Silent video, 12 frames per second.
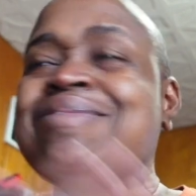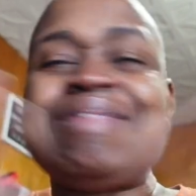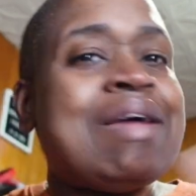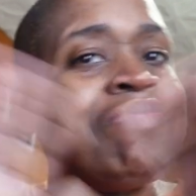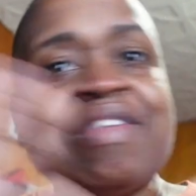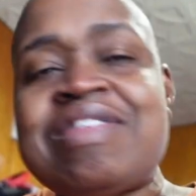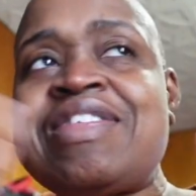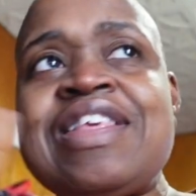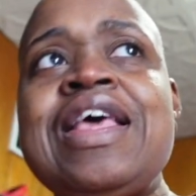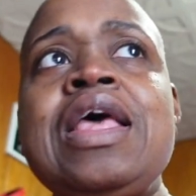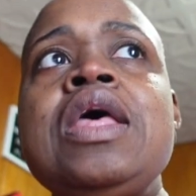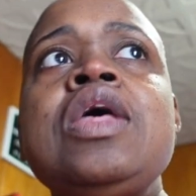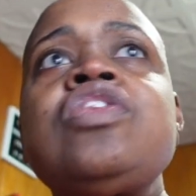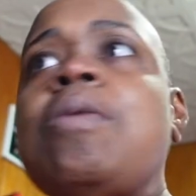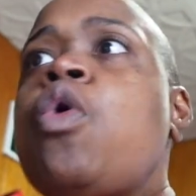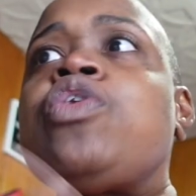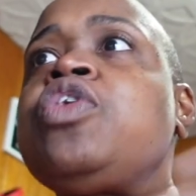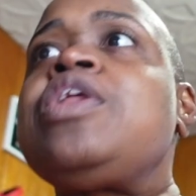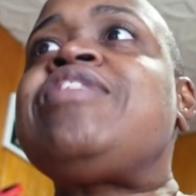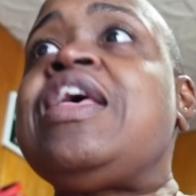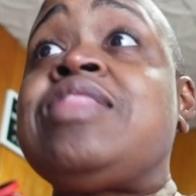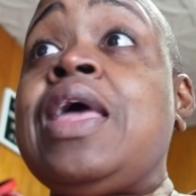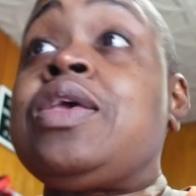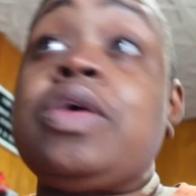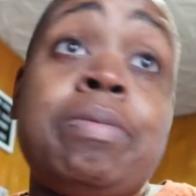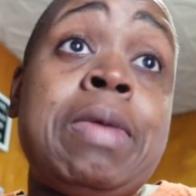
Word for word: I'm, I'm just, so I'm always going to say thank you.